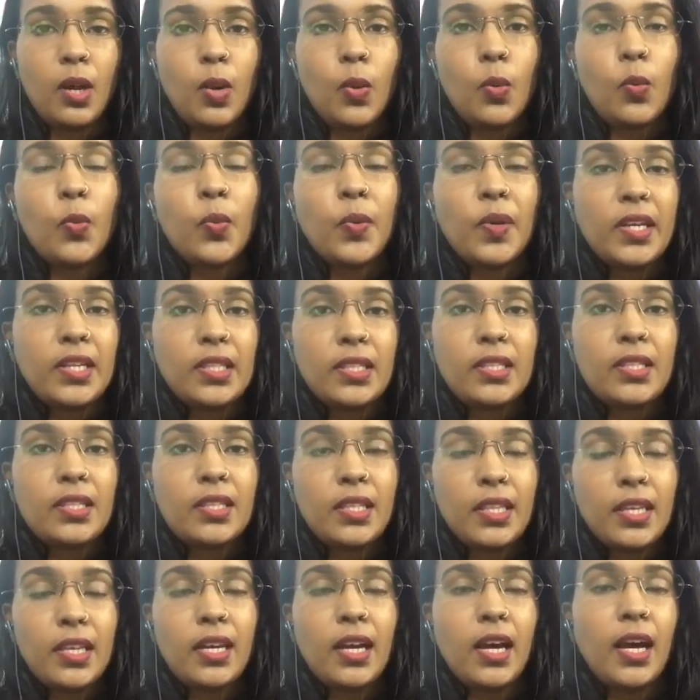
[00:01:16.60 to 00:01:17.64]
With
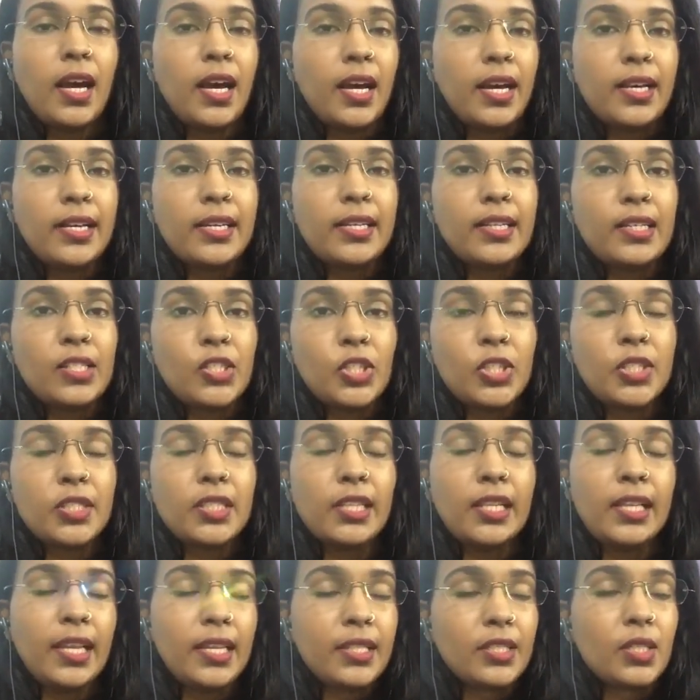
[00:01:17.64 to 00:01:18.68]
the Irish
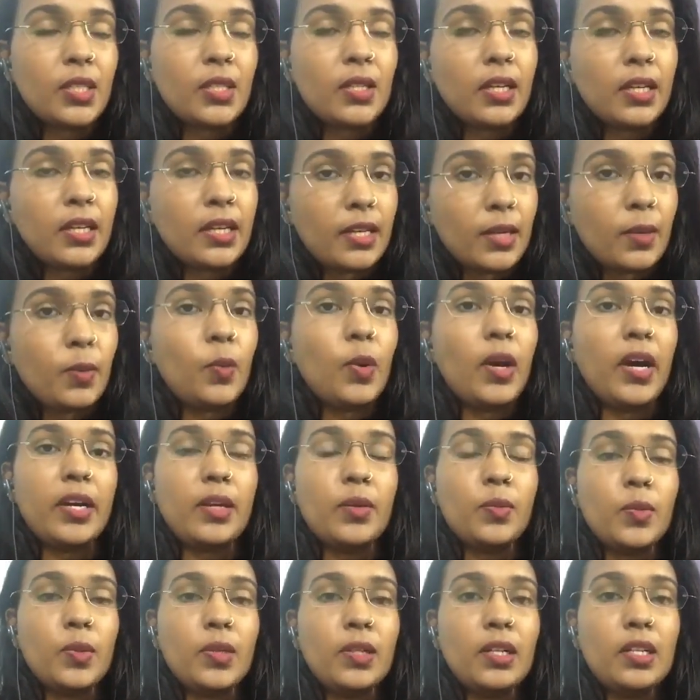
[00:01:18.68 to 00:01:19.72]
literary
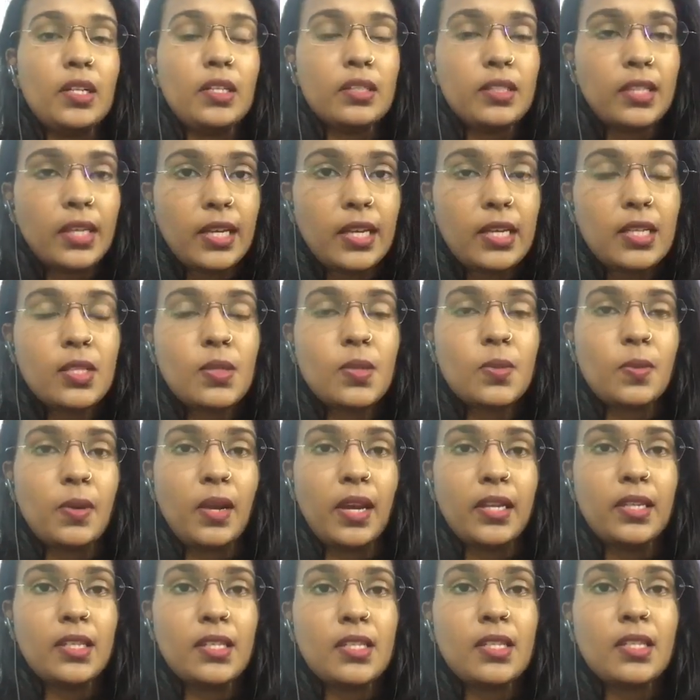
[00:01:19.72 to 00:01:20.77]
revival, these
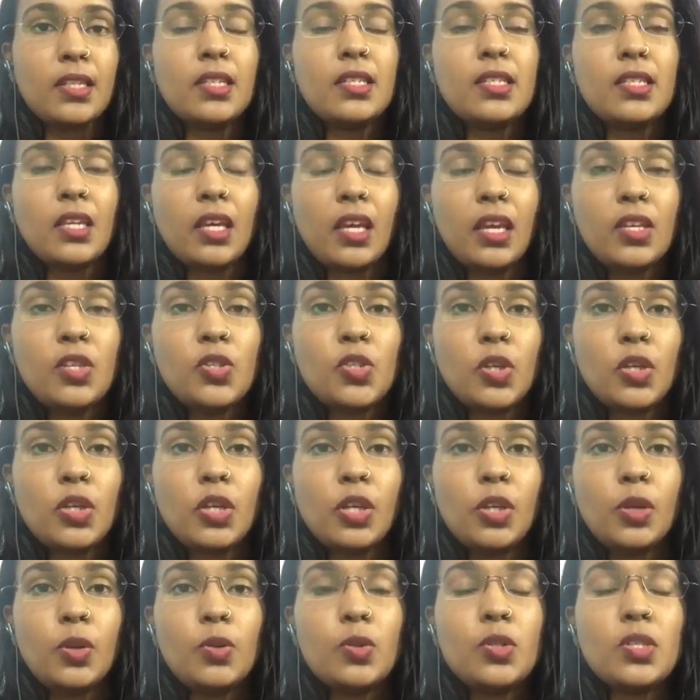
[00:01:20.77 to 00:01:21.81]
writers
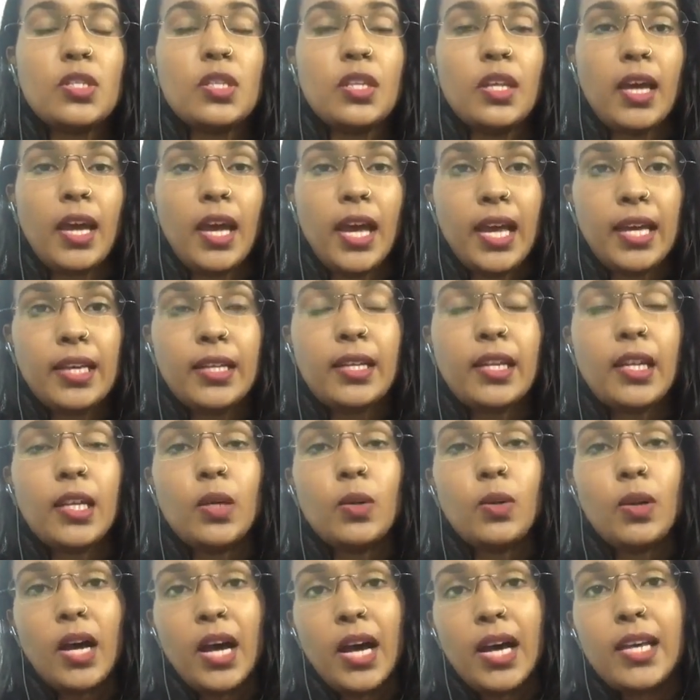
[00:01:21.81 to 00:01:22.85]
introduced the
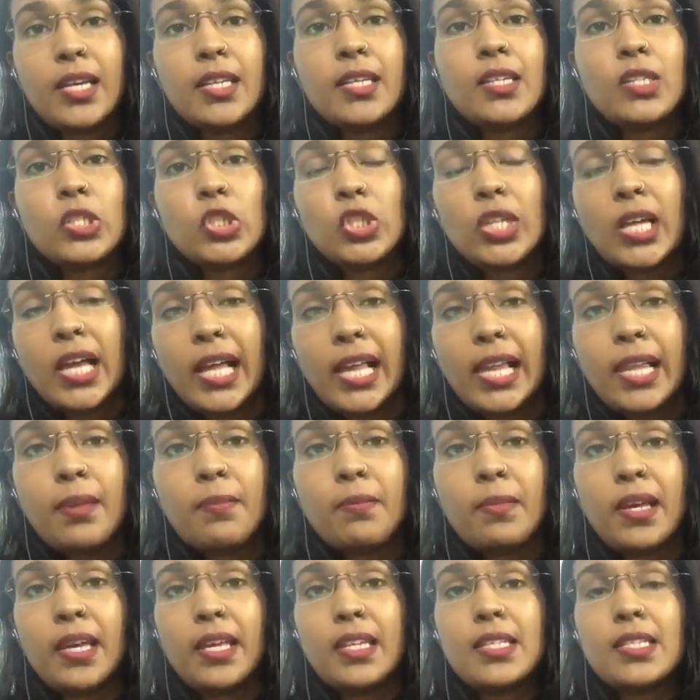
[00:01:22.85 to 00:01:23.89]
Anglo-Irish
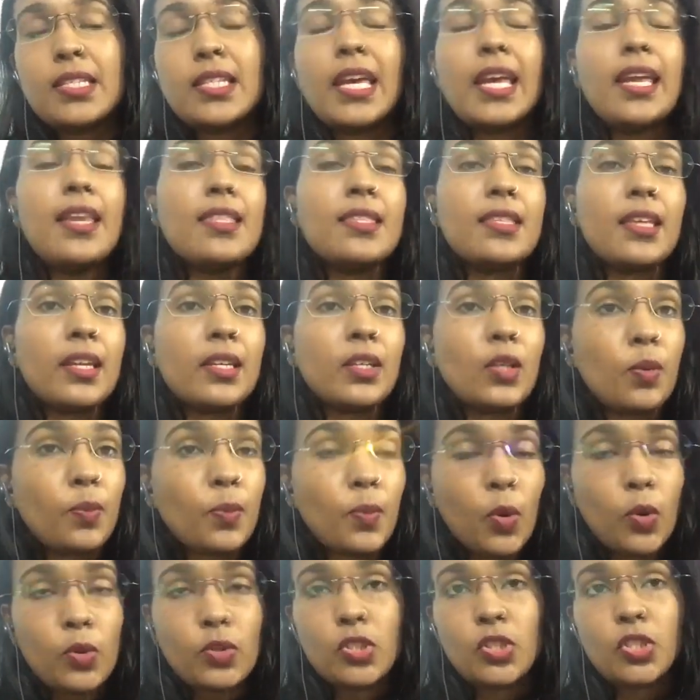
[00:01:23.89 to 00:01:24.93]
elements in their
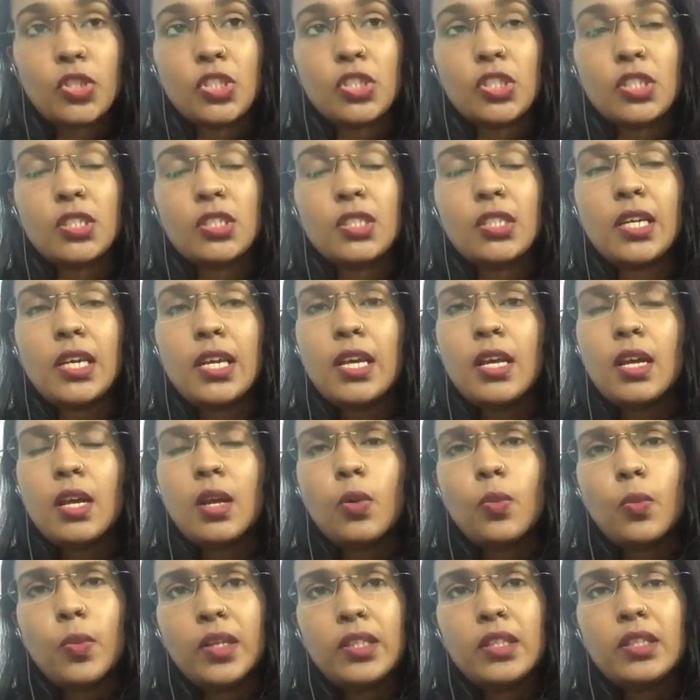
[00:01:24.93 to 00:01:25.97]
composition,
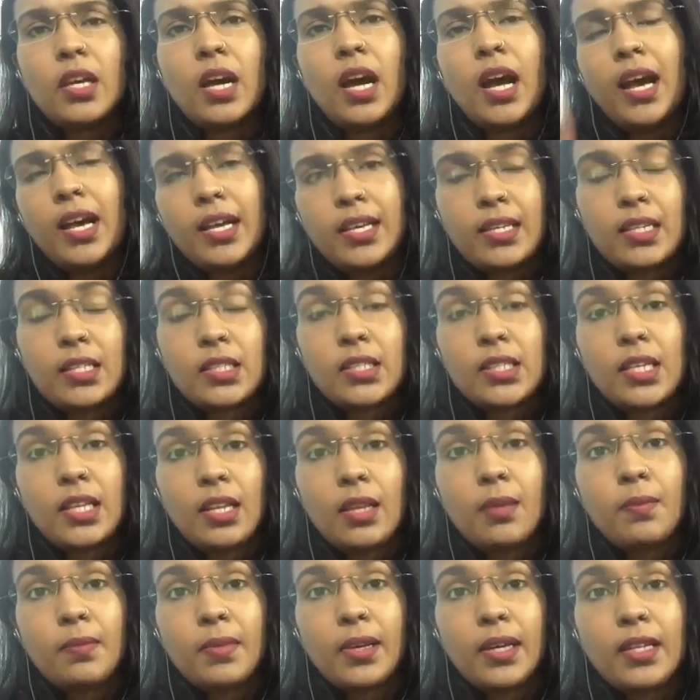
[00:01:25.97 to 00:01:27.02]
with Irish
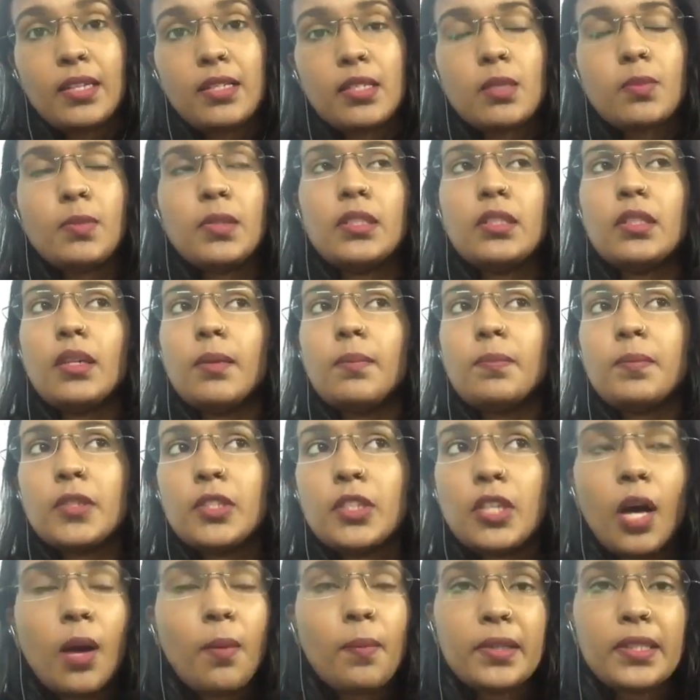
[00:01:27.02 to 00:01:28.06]
elements but
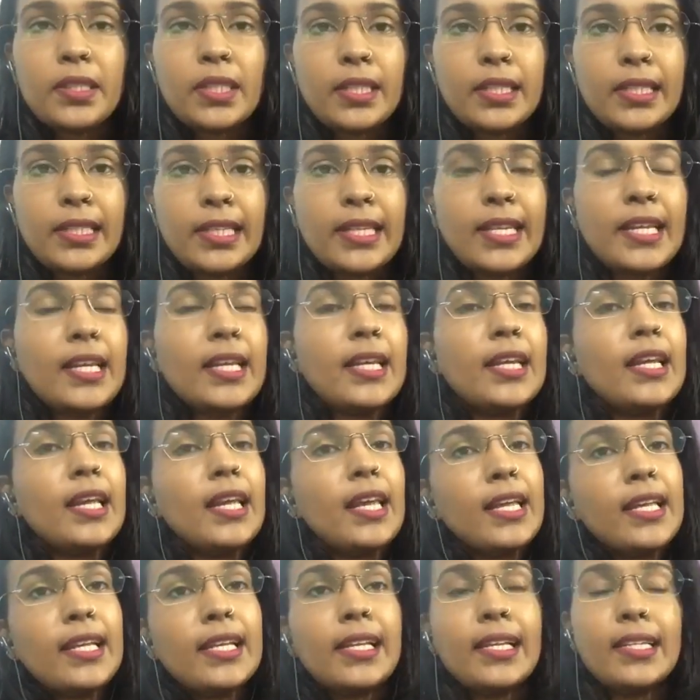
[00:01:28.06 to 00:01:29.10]
predominantly
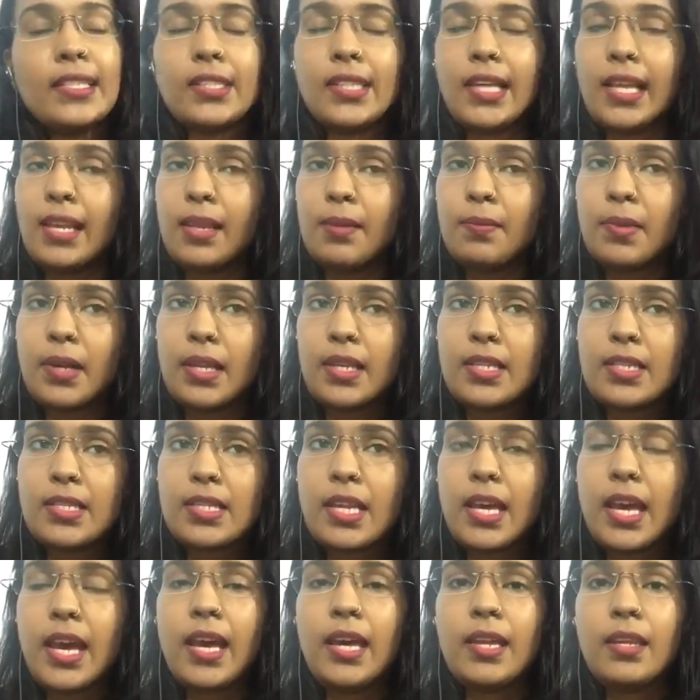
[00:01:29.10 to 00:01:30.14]
English elements.
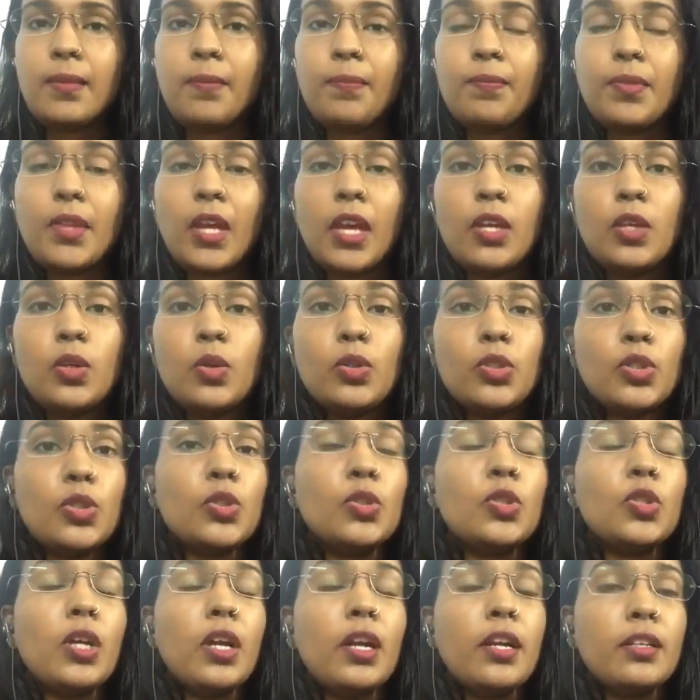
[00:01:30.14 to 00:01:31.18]
And you
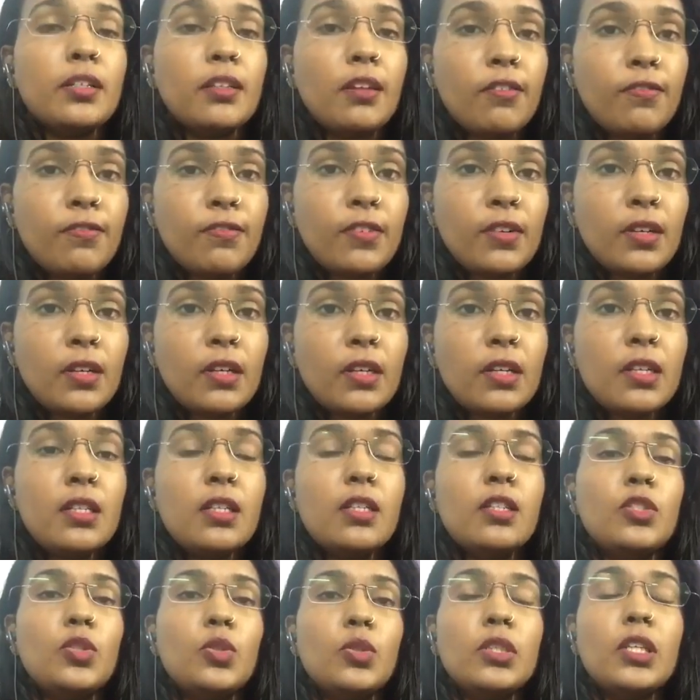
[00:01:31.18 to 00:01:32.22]
should refer
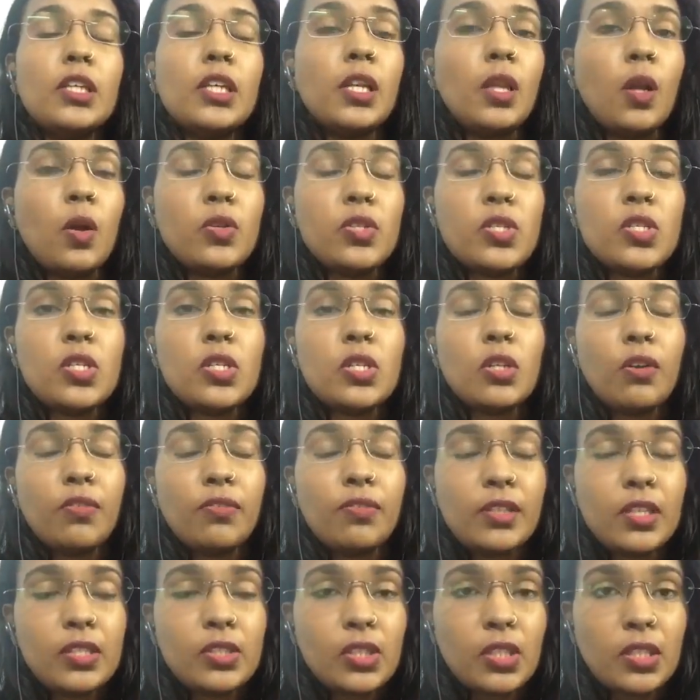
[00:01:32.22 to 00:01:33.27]
to the glossary of
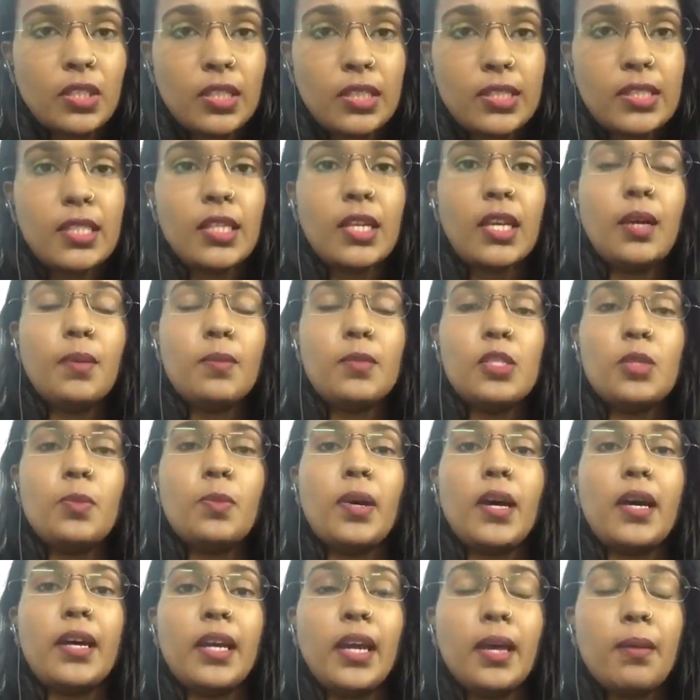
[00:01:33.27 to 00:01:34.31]
literary terms
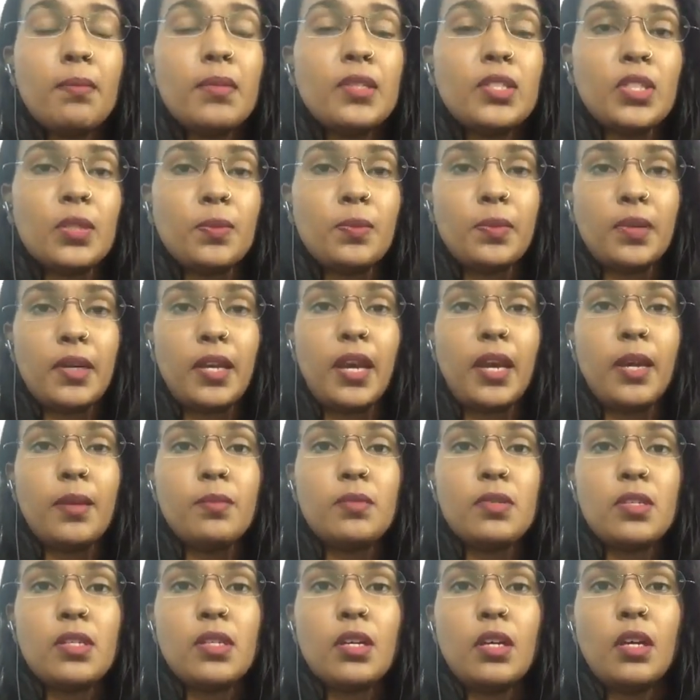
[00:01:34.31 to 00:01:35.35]
by M.H.
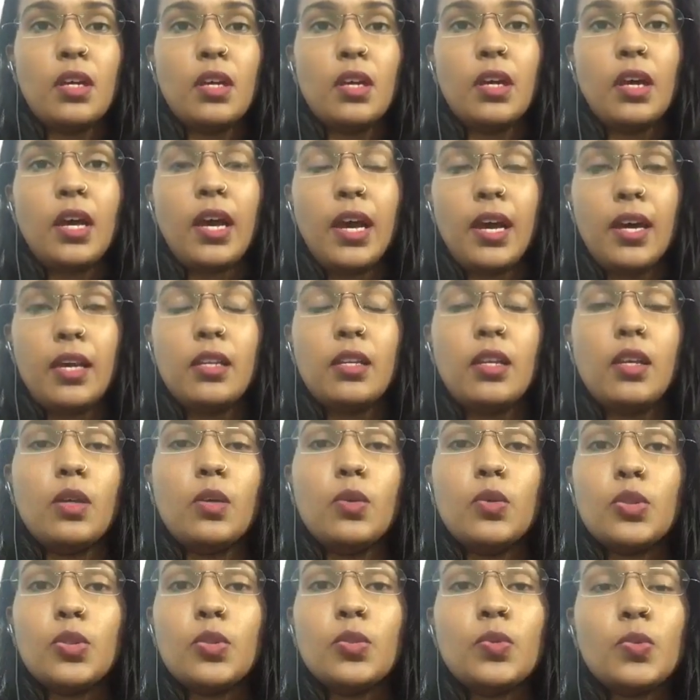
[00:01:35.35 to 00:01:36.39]
Abrams, and
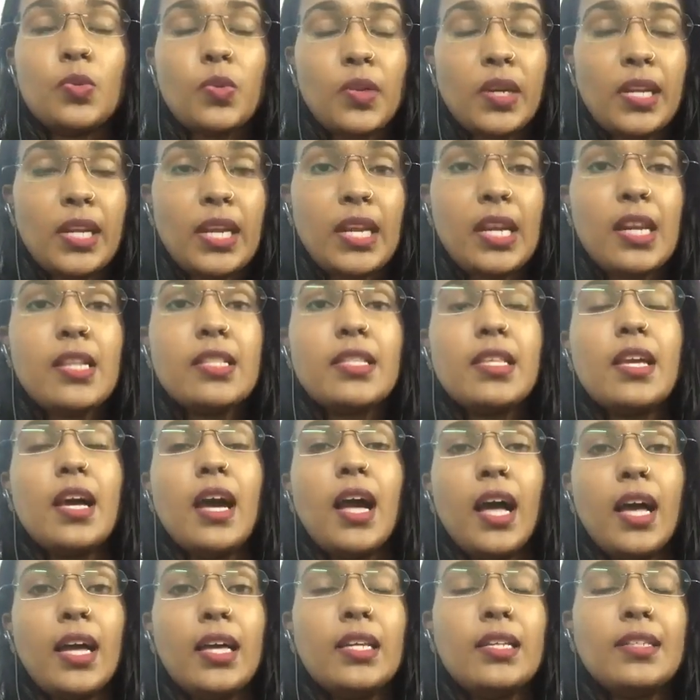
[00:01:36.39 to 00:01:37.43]
you should read the
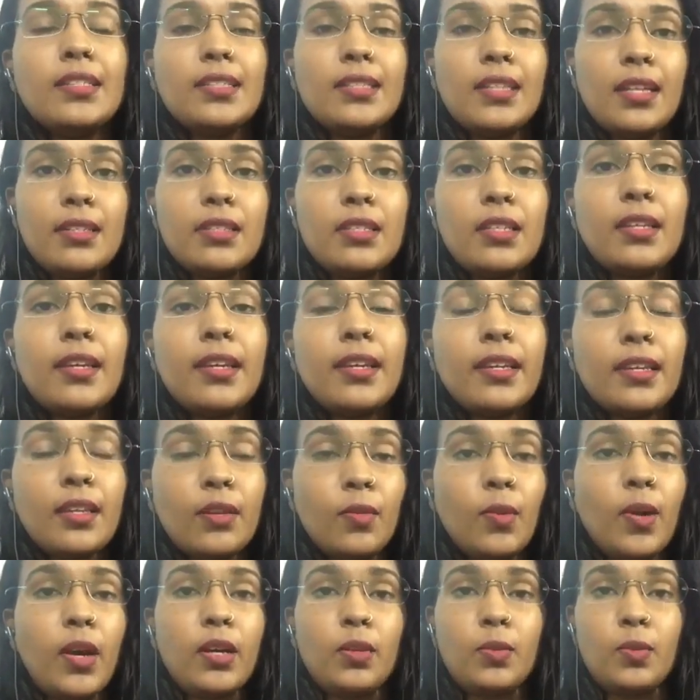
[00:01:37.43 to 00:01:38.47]
Irish literary
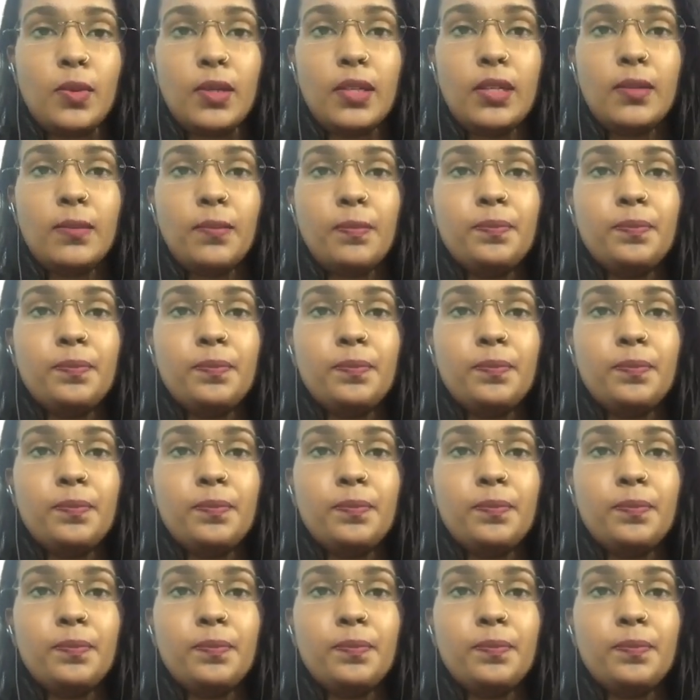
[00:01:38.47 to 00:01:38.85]
revival.